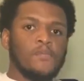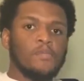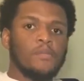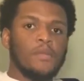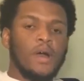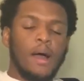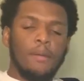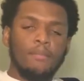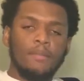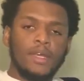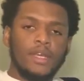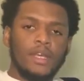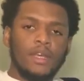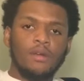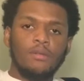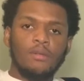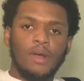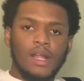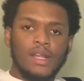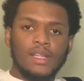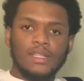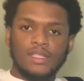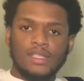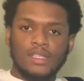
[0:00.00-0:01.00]
I'm gonna get
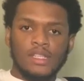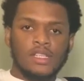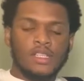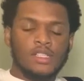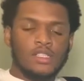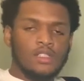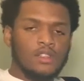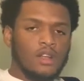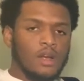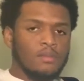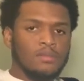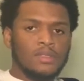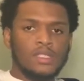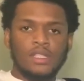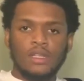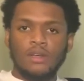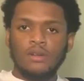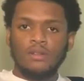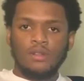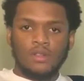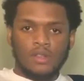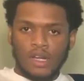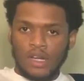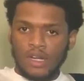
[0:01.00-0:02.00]
right at this because I'm still
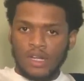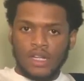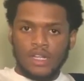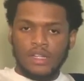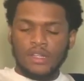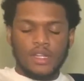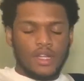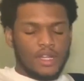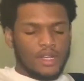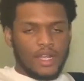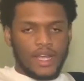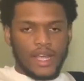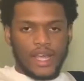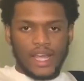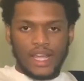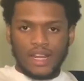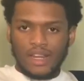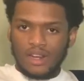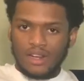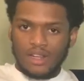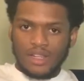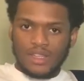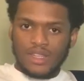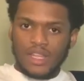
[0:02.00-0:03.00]
learning the, the
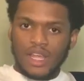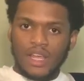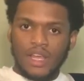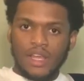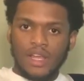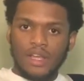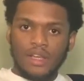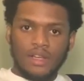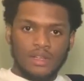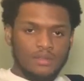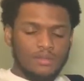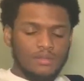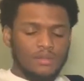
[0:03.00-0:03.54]
editing thing.